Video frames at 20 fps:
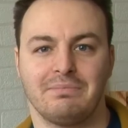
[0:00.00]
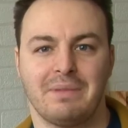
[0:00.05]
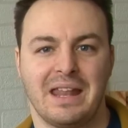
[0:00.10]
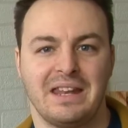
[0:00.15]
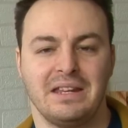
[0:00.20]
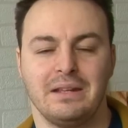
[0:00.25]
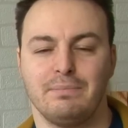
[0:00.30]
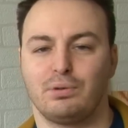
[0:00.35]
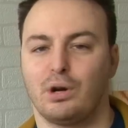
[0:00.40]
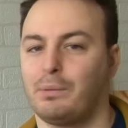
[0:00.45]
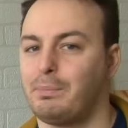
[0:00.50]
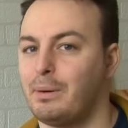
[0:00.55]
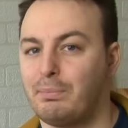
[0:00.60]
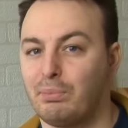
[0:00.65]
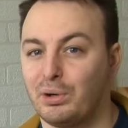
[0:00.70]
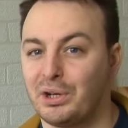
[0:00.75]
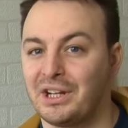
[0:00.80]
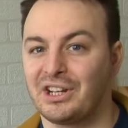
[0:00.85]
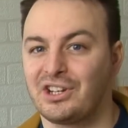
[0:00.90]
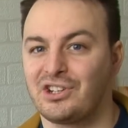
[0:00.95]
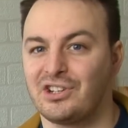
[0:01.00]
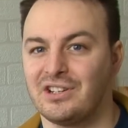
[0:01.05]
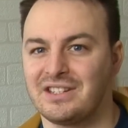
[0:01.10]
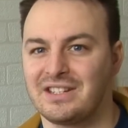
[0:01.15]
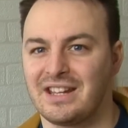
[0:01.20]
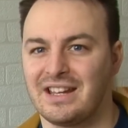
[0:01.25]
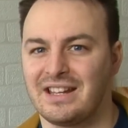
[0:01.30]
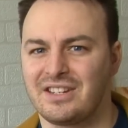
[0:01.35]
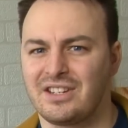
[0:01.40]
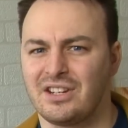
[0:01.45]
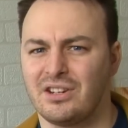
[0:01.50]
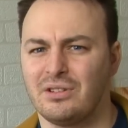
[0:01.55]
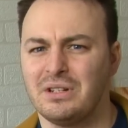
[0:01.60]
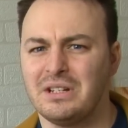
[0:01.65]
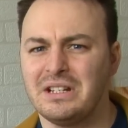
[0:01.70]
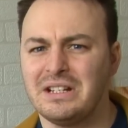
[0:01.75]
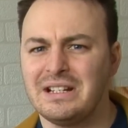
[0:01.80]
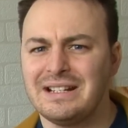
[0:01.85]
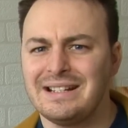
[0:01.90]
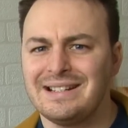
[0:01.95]
any proper predictions there, so
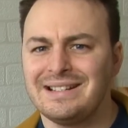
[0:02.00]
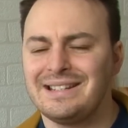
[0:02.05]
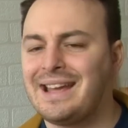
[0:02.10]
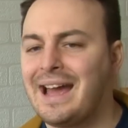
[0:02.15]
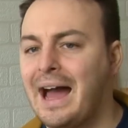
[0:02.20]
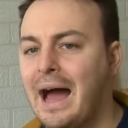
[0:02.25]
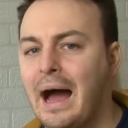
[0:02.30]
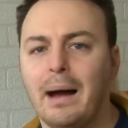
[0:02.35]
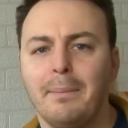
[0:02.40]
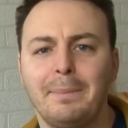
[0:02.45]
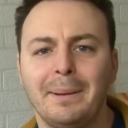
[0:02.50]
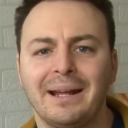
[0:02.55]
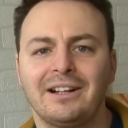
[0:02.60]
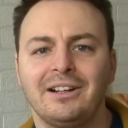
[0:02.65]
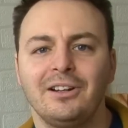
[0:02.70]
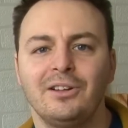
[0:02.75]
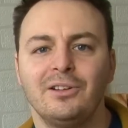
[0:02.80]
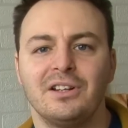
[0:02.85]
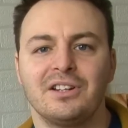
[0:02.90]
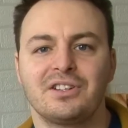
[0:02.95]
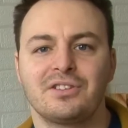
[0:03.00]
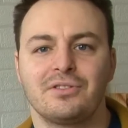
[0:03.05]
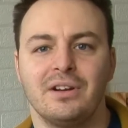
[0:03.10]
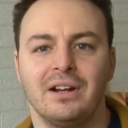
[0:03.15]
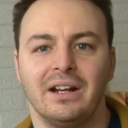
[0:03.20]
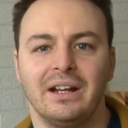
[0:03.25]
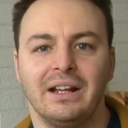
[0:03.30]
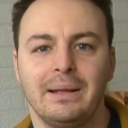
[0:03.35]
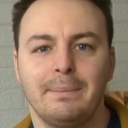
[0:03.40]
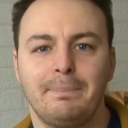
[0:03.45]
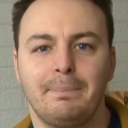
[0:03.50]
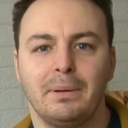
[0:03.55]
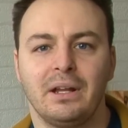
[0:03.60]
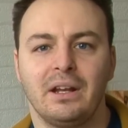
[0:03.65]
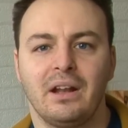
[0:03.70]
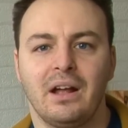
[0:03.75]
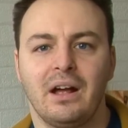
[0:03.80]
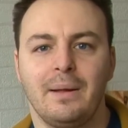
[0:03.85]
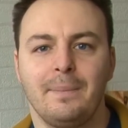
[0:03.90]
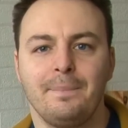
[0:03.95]
yeah, a bit clueless really,
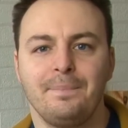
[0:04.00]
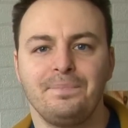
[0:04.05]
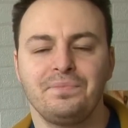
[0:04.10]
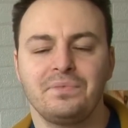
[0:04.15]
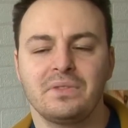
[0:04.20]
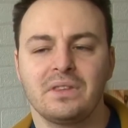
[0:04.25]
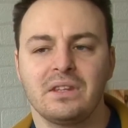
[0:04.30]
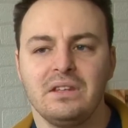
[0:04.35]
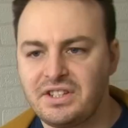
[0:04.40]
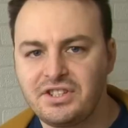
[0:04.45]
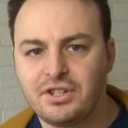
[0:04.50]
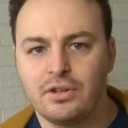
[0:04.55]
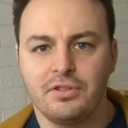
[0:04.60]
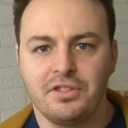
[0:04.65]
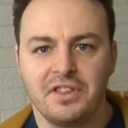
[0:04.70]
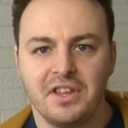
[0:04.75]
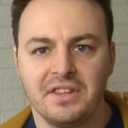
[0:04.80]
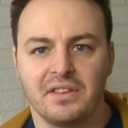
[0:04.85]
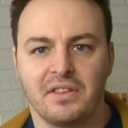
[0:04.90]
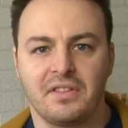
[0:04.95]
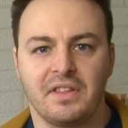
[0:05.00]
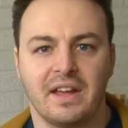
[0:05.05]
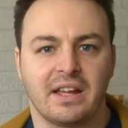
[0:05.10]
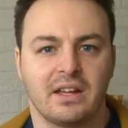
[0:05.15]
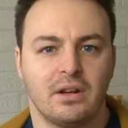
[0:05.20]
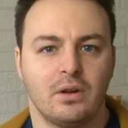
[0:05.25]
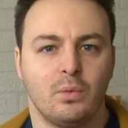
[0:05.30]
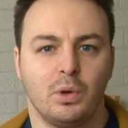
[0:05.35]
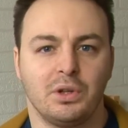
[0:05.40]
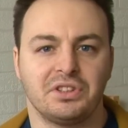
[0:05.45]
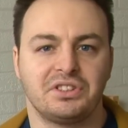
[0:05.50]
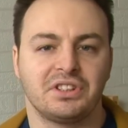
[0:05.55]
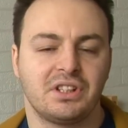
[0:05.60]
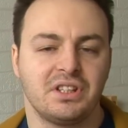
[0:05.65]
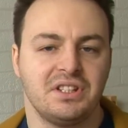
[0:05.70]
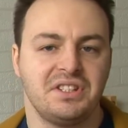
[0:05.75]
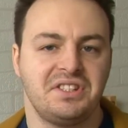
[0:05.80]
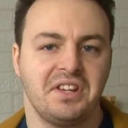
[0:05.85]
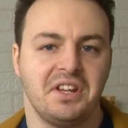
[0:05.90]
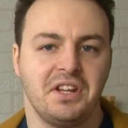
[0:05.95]
but I do think that they're going to want to
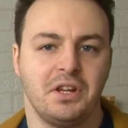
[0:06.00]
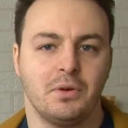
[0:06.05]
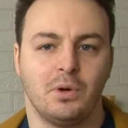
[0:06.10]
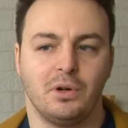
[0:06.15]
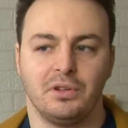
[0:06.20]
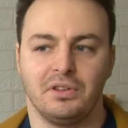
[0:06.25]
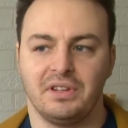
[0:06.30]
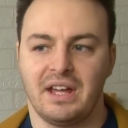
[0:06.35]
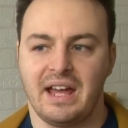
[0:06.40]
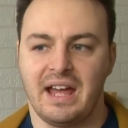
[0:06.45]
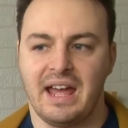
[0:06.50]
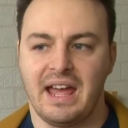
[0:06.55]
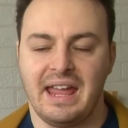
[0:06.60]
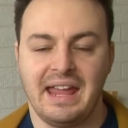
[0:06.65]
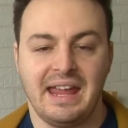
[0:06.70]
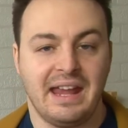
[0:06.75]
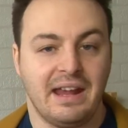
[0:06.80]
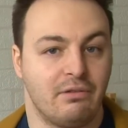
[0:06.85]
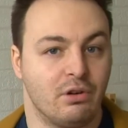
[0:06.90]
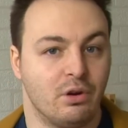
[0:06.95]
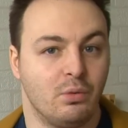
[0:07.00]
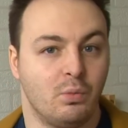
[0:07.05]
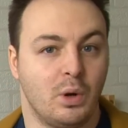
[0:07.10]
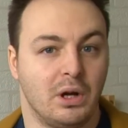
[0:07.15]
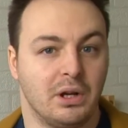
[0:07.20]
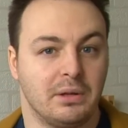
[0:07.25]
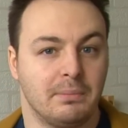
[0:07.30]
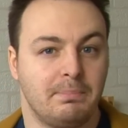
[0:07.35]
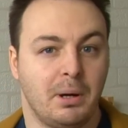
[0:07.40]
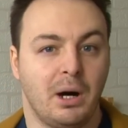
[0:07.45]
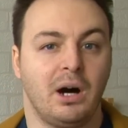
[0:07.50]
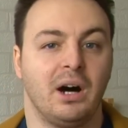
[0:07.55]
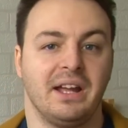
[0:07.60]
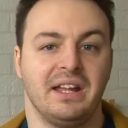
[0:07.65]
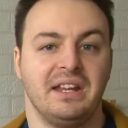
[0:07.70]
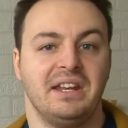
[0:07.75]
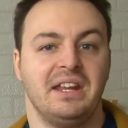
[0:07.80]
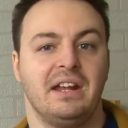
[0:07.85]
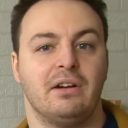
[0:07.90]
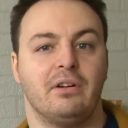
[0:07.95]
continue on their Era 1
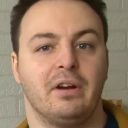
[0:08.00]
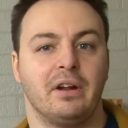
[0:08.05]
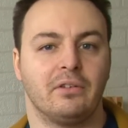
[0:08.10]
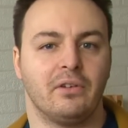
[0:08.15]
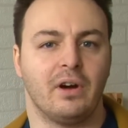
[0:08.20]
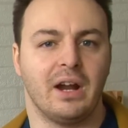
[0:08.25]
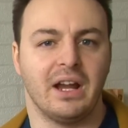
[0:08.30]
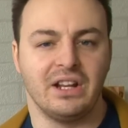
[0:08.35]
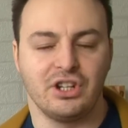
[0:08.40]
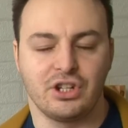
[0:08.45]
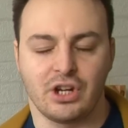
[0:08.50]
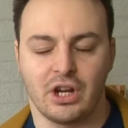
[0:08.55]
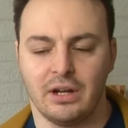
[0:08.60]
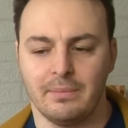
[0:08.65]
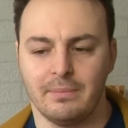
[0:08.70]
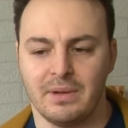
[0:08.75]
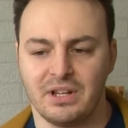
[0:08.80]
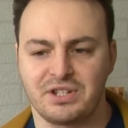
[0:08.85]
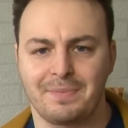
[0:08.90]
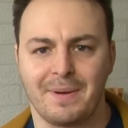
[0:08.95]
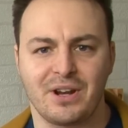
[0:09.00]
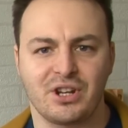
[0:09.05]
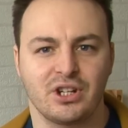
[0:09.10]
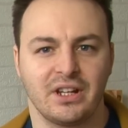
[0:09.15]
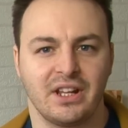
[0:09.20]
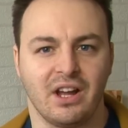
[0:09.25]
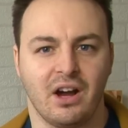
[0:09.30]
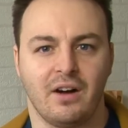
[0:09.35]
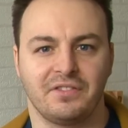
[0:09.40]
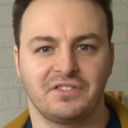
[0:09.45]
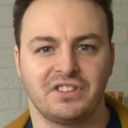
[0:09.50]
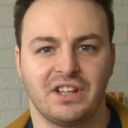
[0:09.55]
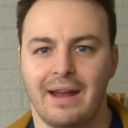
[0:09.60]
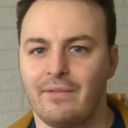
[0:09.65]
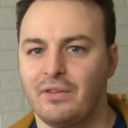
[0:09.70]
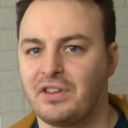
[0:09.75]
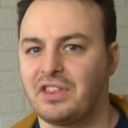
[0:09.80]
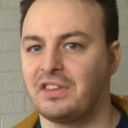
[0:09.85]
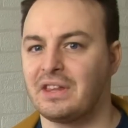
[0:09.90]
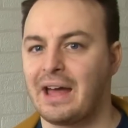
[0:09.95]
pioneering range, especially after
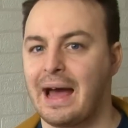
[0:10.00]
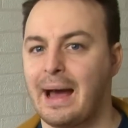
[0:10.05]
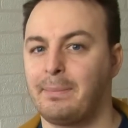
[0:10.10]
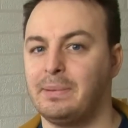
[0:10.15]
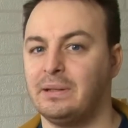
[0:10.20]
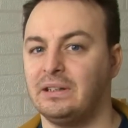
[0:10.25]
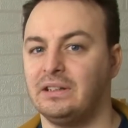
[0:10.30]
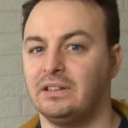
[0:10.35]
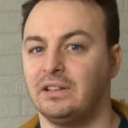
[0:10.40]
everything that happened